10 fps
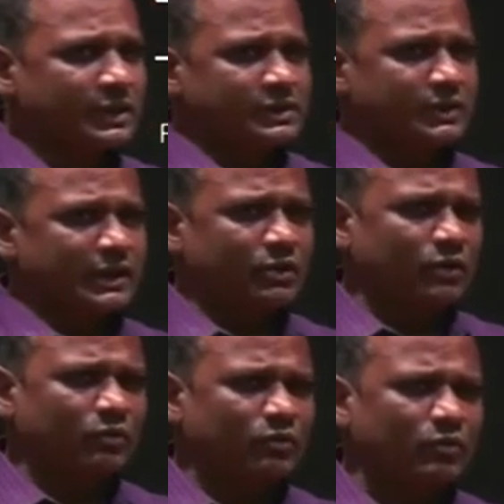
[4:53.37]
So I
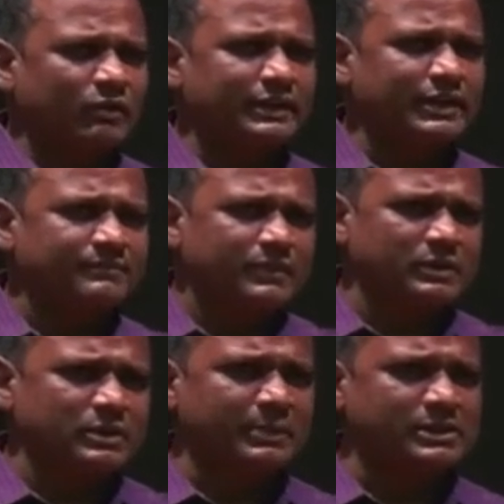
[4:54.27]
go over that, with
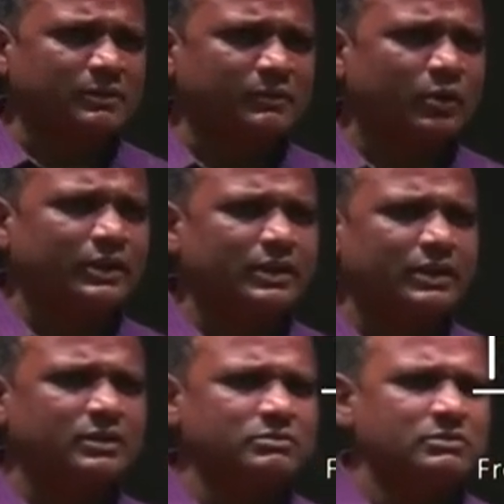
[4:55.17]
the page number
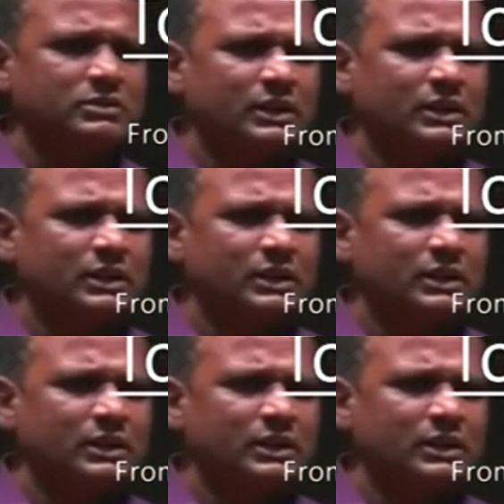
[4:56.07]
42,